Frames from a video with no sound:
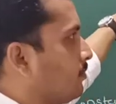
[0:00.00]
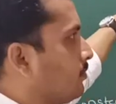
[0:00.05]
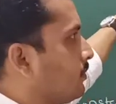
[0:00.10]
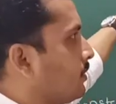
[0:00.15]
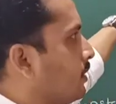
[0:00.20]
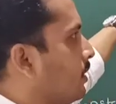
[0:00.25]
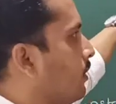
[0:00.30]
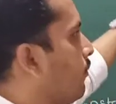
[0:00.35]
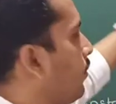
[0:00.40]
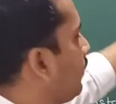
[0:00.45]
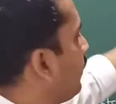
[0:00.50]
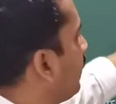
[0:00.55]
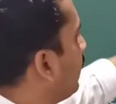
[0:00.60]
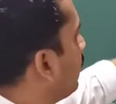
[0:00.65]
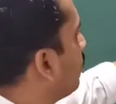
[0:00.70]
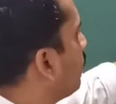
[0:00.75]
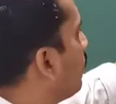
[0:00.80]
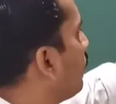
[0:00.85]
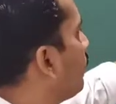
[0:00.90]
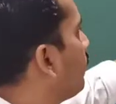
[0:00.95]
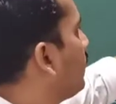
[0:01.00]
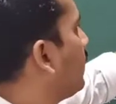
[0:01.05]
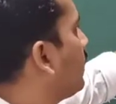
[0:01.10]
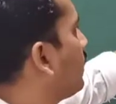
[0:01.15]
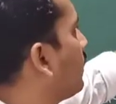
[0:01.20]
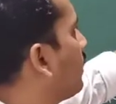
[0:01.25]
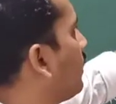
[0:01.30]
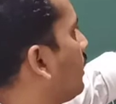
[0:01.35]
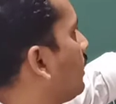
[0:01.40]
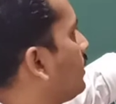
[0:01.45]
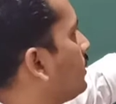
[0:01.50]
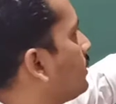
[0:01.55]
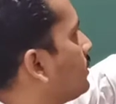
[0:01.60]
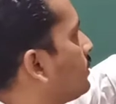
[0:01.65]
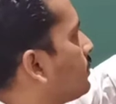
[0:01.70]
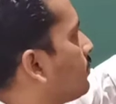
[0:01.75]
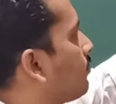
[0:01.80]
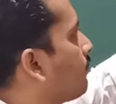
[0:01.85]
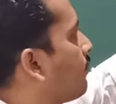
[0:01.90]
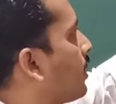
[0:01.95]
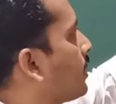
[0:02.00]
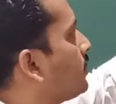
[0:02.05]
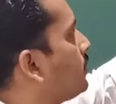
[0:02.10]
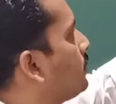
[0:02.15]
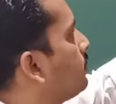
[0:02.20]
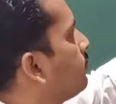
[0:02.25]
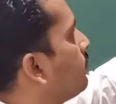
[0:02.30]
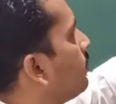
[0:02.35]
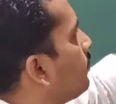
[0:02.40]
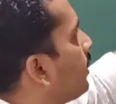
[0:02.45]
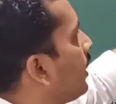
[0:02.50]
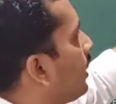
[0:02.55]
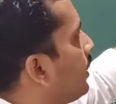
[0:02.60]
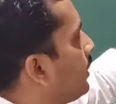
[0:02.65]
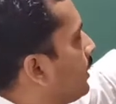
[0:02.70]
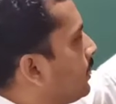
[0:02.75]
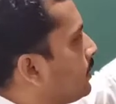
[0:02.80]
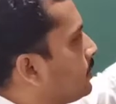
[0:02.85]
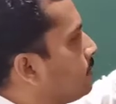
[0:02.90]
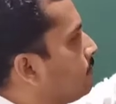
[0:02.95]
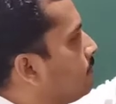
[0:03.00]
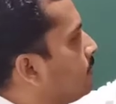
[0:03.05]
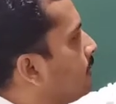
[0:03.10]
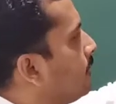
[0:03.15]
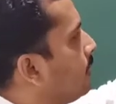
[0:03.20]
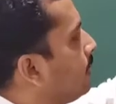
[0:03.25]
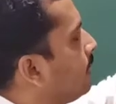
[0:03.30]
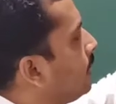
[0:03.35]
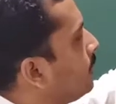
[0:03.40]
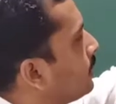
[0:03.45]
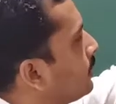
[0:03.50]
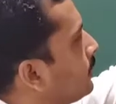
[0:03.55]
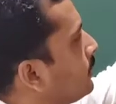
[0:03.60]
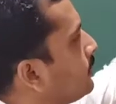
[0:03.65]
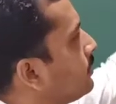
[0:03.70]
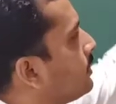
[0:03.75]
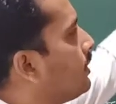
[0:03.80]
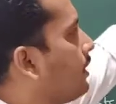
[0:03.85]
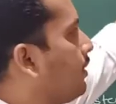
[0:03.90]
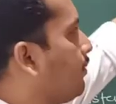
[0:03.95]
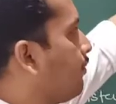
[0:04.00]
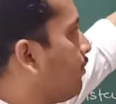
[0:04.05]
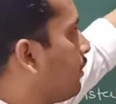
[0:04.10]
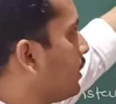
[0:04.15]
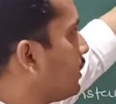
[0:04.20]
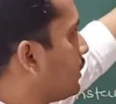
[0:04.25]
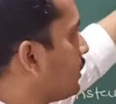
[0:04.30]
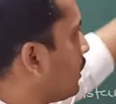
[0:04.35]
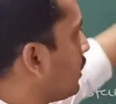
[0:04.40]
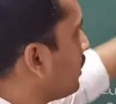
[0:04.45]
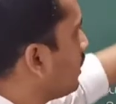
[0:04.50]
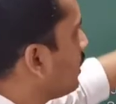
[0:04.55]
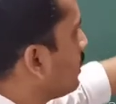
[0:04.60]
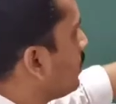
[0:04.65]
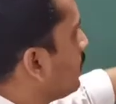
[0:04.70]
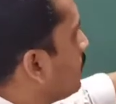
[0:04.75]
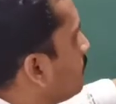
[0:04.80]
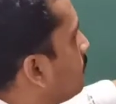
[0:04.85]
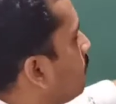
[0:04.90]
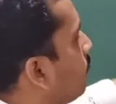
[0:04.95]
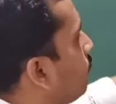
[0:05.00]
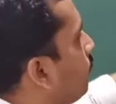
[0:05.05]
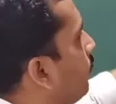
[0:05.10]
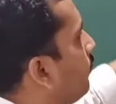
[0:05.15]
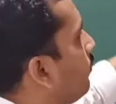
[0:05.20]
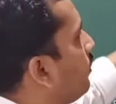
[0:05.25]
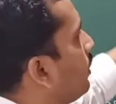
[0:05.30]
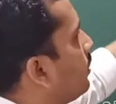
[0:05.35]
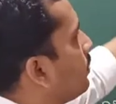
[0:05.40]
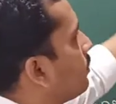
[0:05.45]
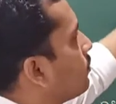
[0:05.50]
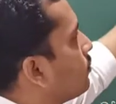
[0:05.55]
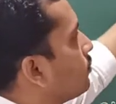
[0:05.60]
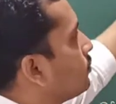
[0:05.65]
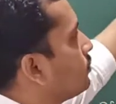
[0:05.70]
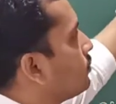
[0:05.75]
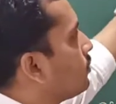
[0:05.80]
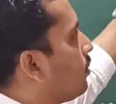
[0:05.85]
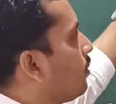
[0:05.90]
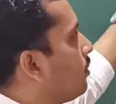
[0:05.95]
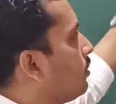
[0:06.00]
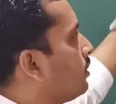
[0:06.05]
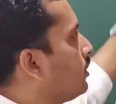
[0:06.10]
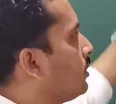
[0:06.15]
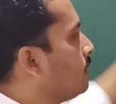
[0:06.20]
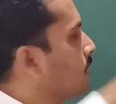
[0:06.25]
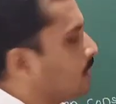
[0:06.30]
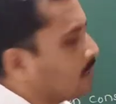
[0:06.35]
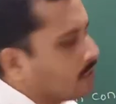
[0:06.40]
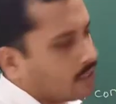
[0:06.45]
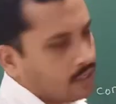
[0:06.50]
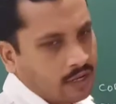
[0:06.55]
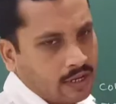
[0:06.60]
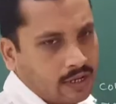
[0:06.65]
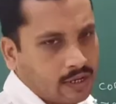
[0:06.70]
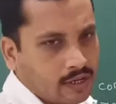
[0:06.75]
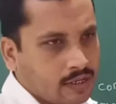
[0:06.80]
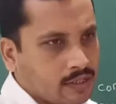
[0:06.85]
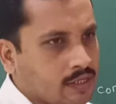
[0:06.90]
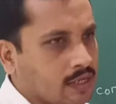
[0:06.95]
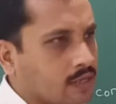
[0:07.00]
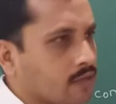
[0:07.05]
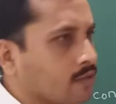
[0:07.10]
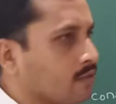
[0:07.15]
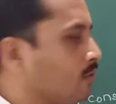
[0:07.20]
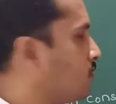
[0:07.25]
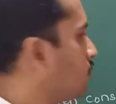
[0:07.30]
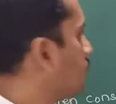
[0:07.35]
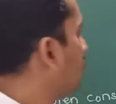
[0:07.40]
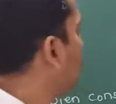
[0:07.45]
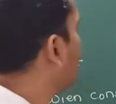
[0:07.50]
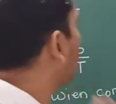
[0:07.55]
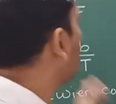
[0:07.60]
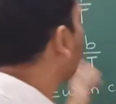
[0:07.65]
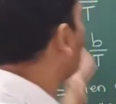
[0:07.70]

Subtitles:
The wavelength of red color is maximum, and as we increase the temperature, the wavelength goes on decreasing. So this is